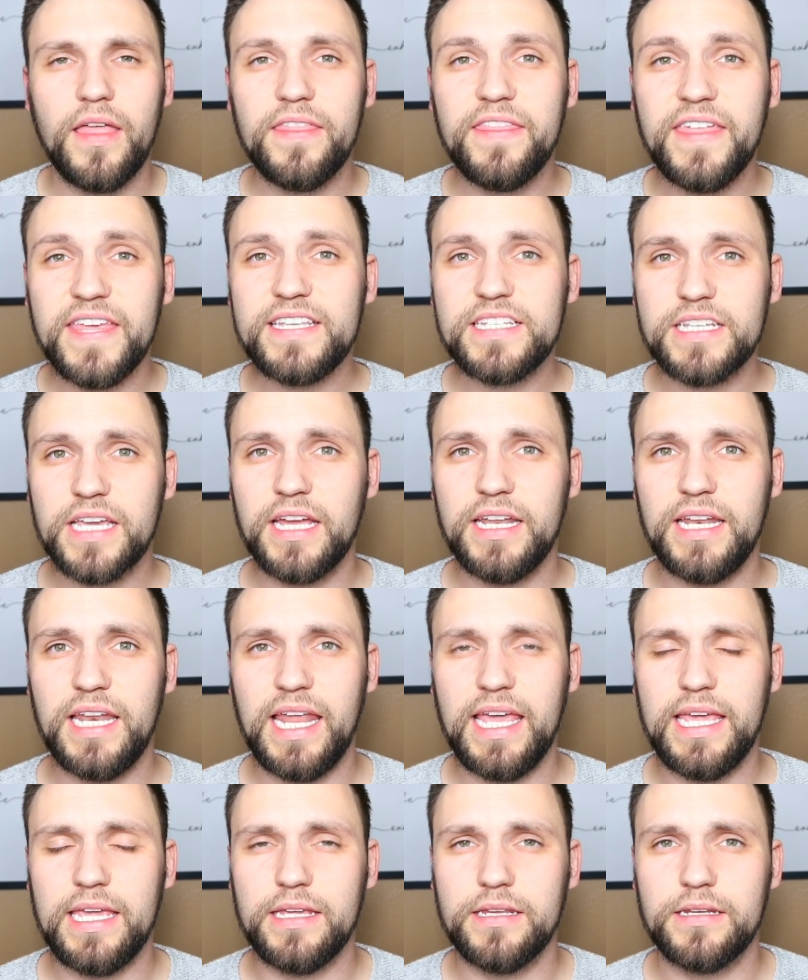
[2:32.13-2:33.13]
This can
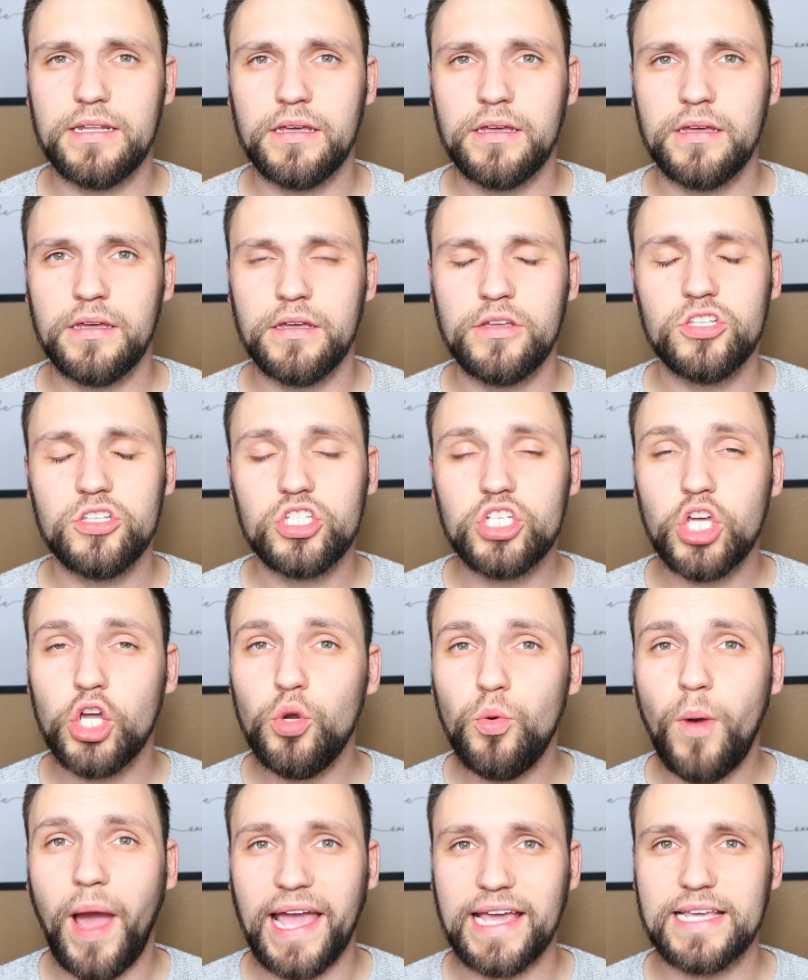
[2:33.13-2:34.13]
lead
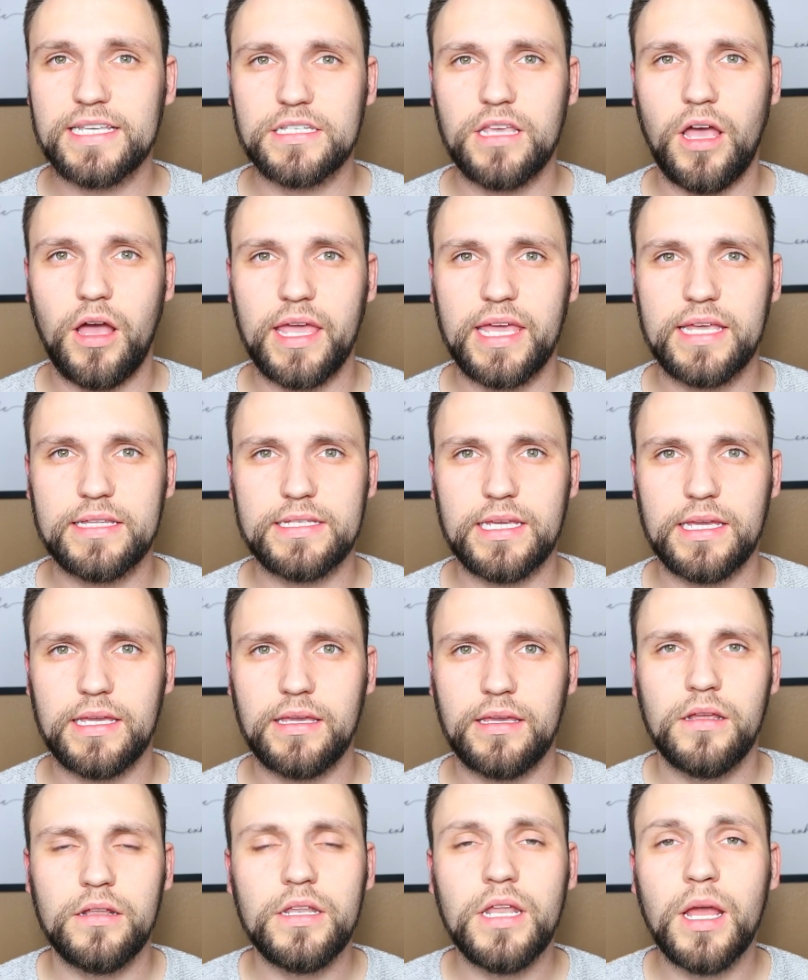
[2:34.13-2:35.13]
to
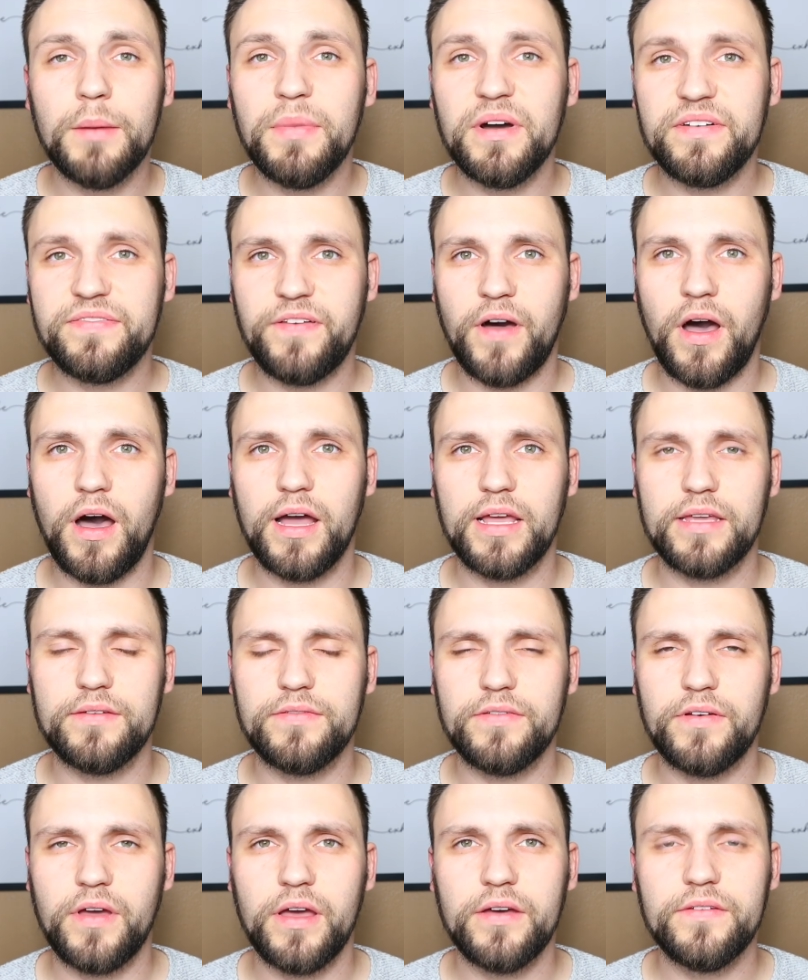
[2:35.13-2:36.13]
anxiety. Number
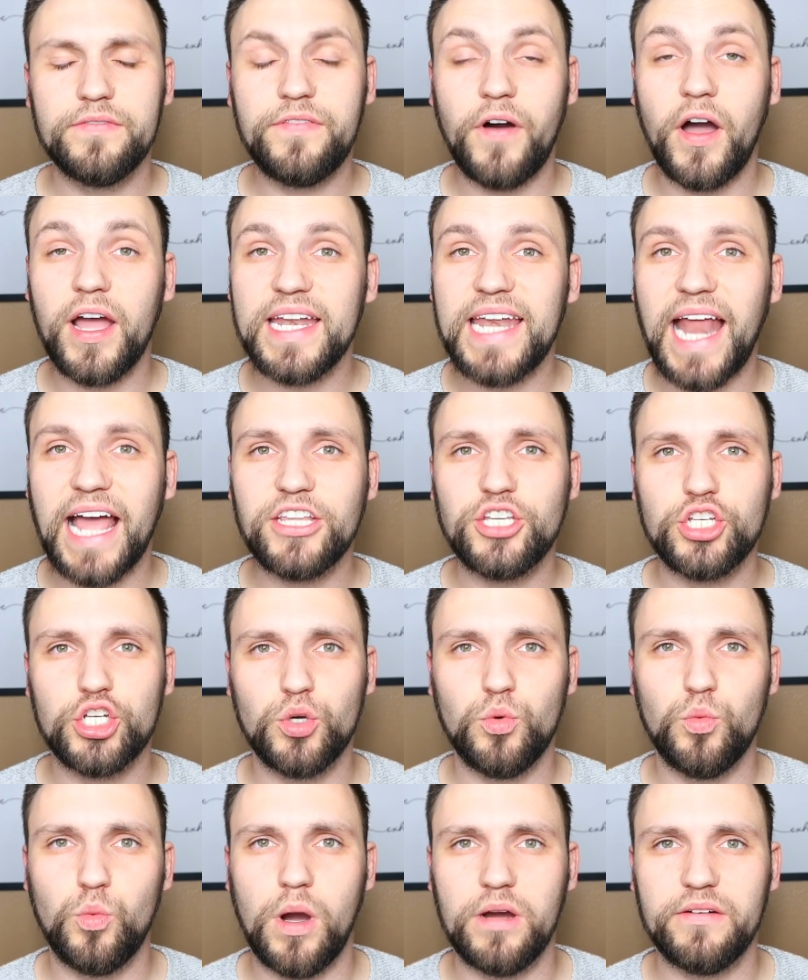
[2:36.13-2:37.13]
five,
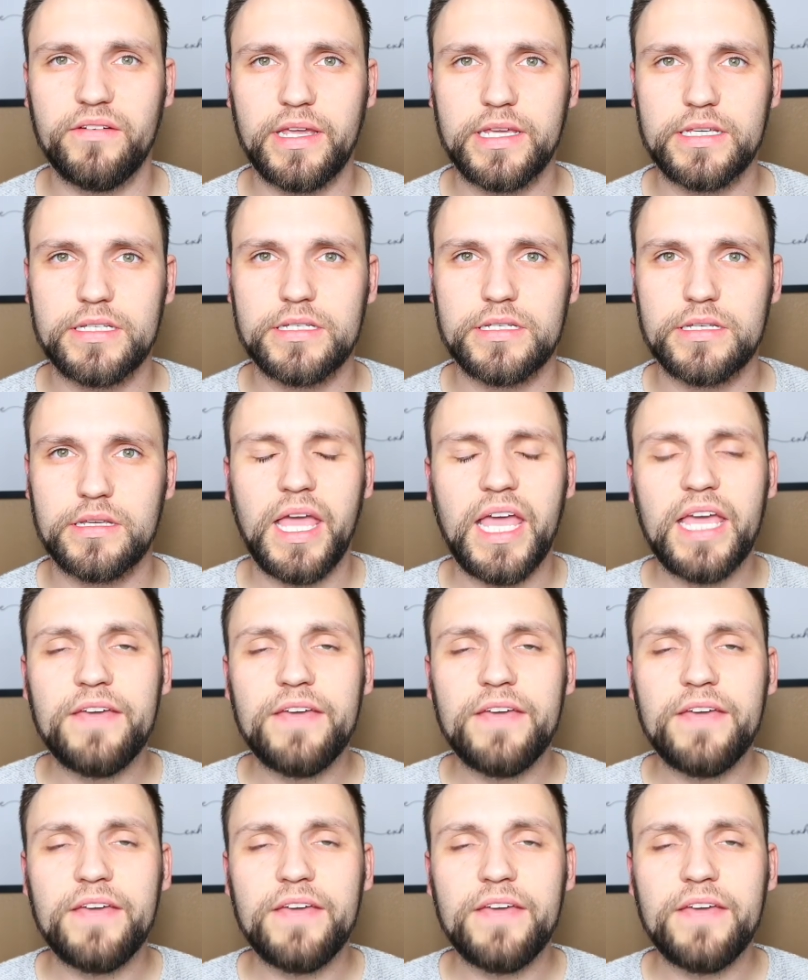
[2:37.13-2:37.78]
financial worries.